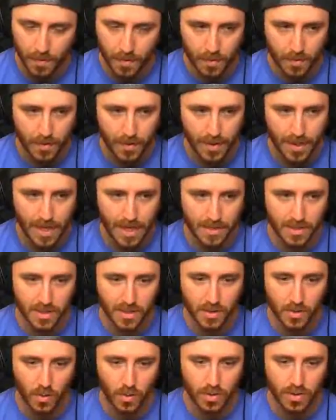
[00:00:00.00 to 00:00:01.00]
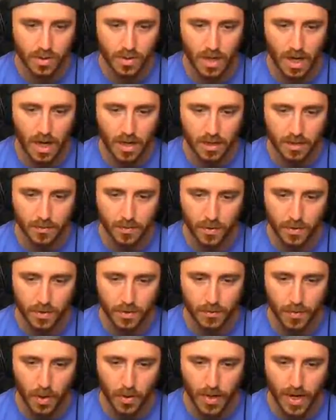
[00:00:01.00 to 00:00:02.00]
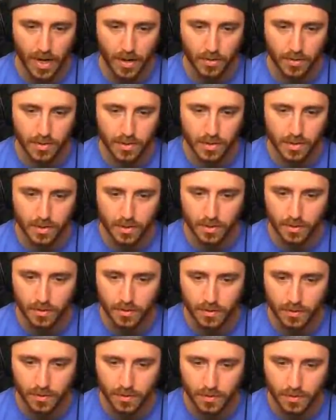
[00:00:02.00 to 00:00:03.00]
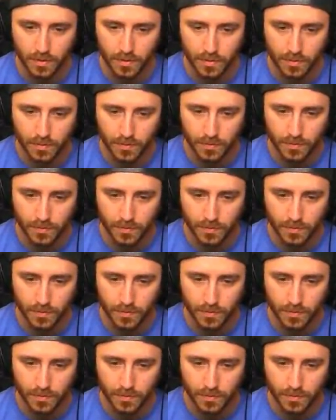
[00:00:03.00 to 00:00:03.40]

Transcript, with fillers: Like, yes, towards the docks, but the boathouse. We're camping.